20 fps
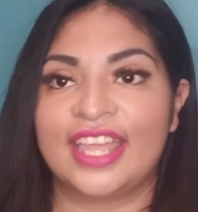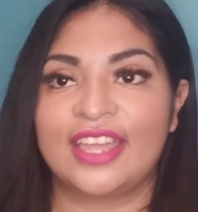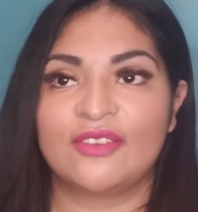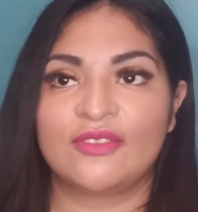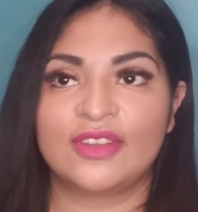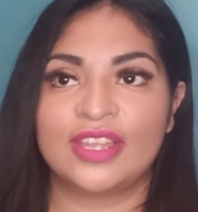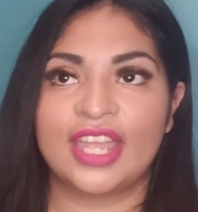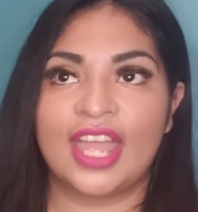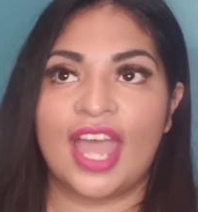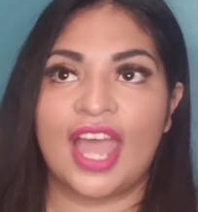
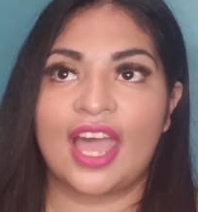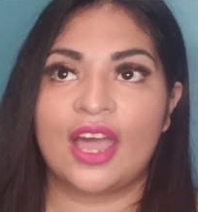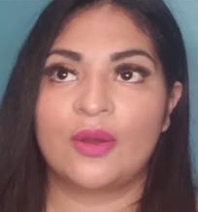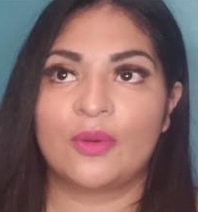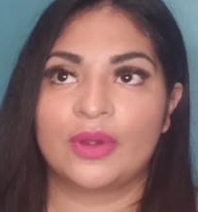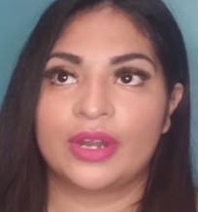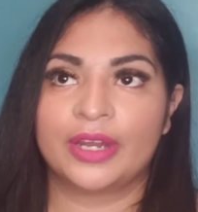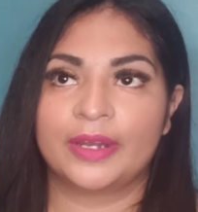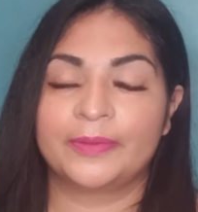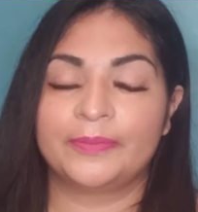Every
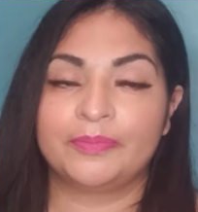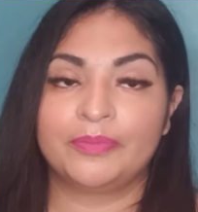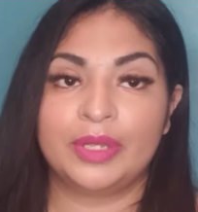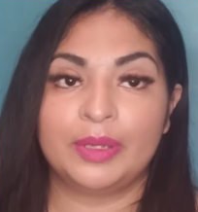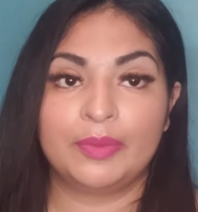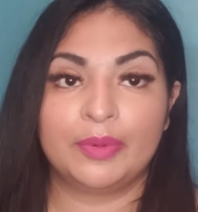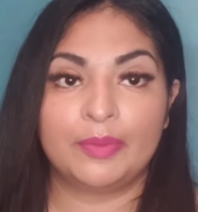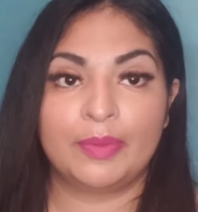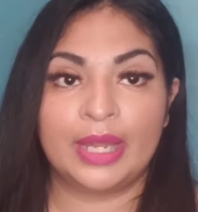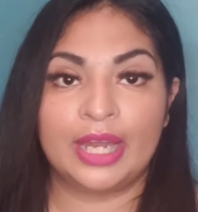hour, be
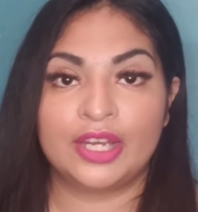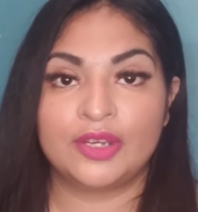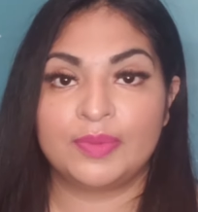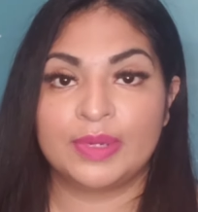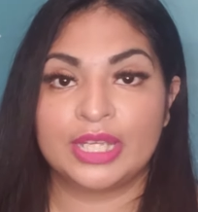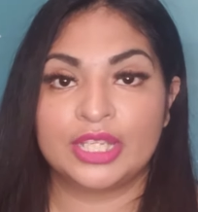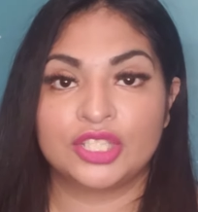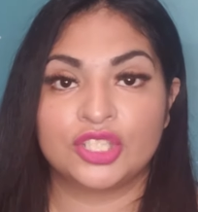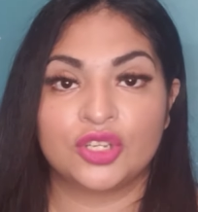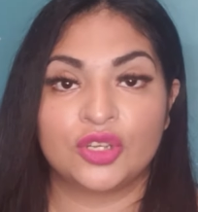prepared
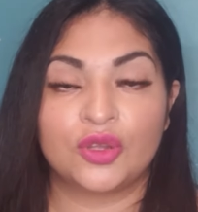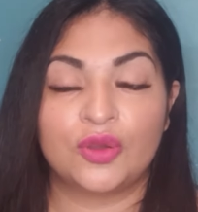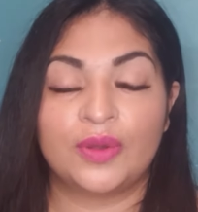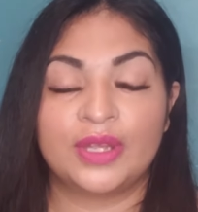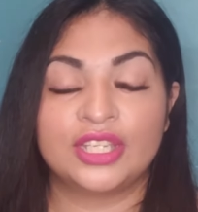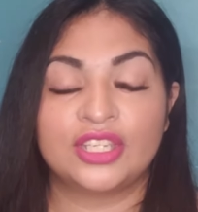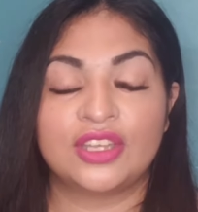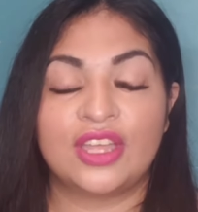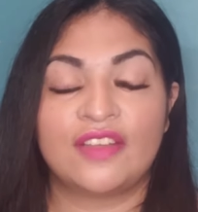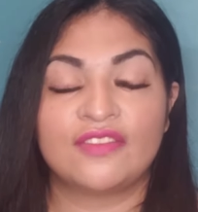because you're
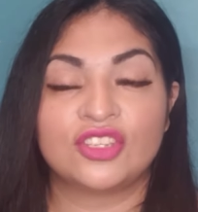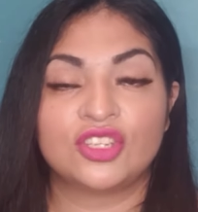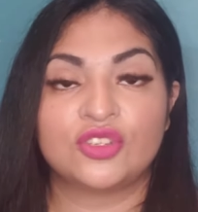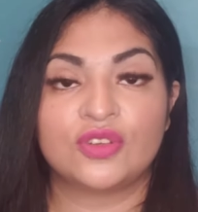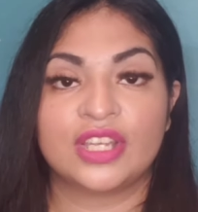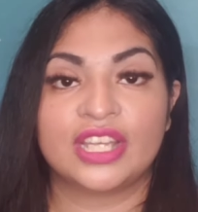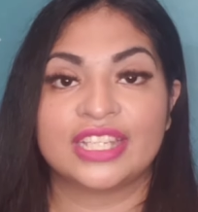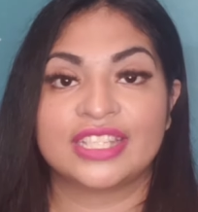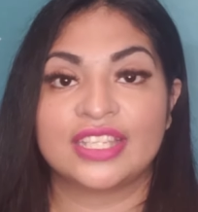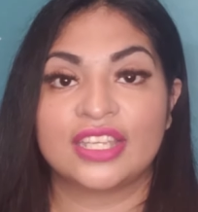going to have to
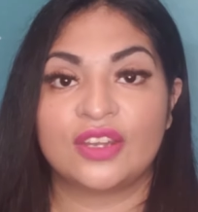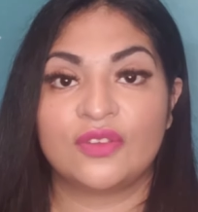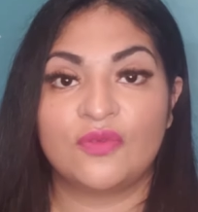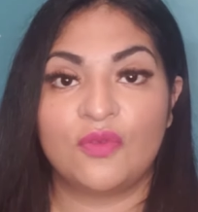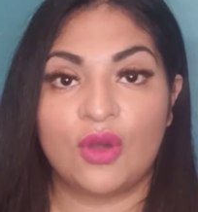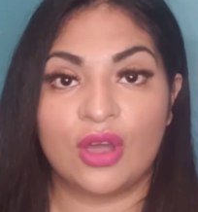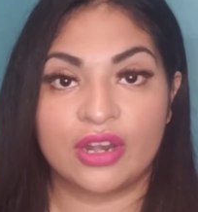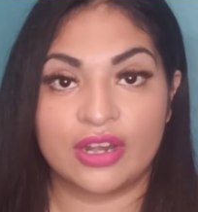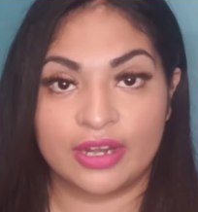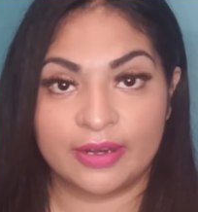drink a ton of
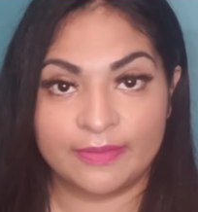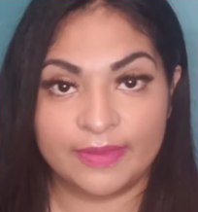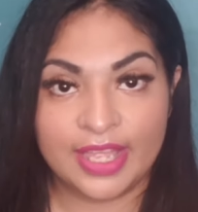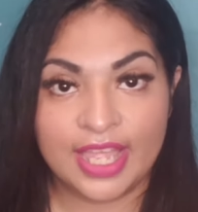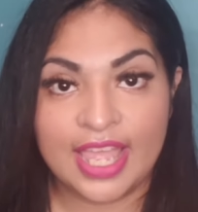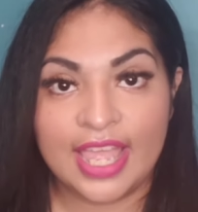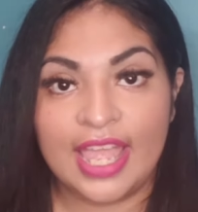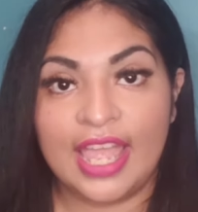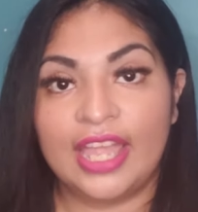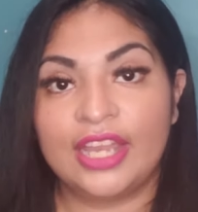water
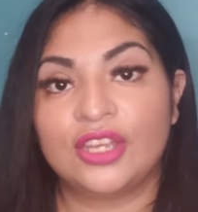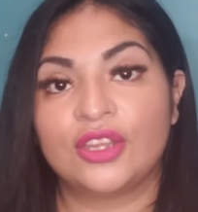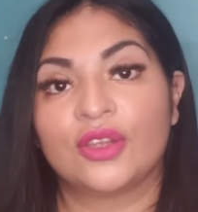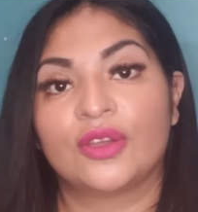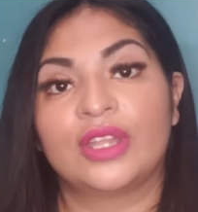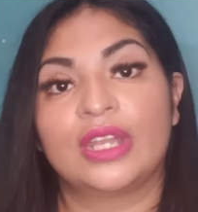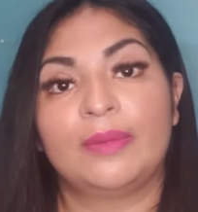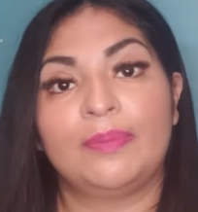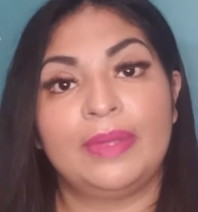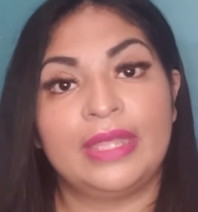and you're
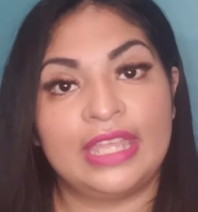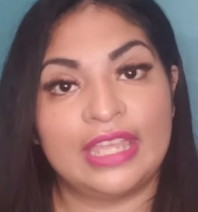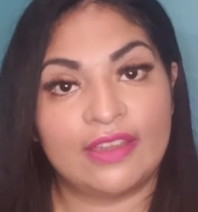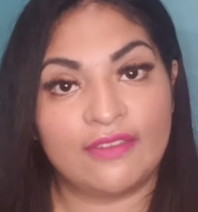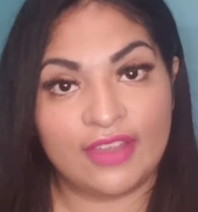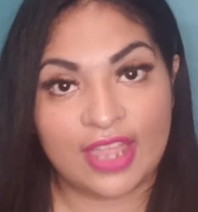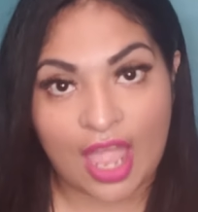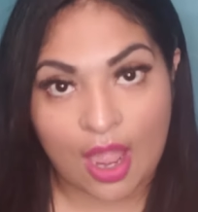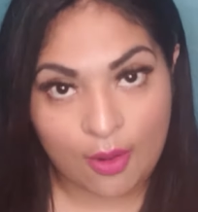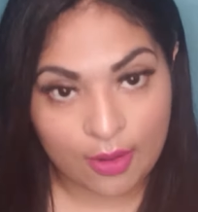going to pee
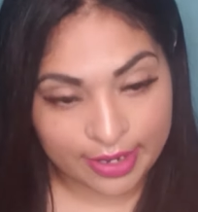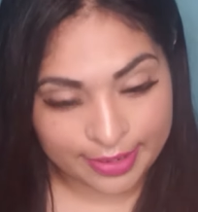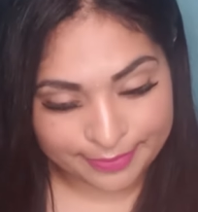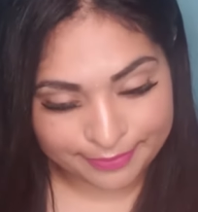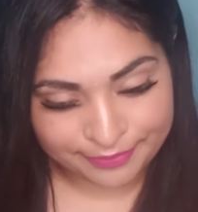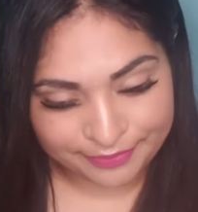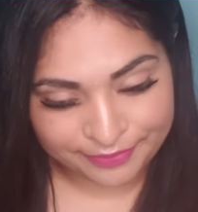every hour.